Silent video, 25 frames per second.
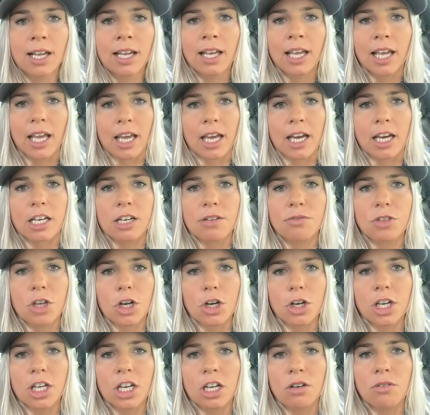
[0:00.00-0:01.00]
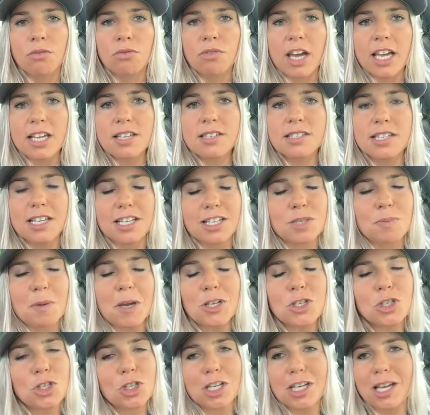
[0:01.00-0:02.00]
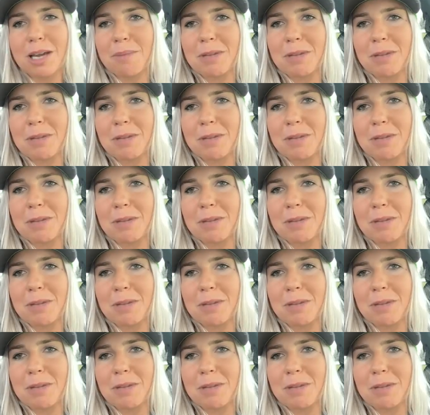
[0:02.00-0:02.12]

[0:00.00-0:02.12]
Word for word: and if they're going to invest, especially,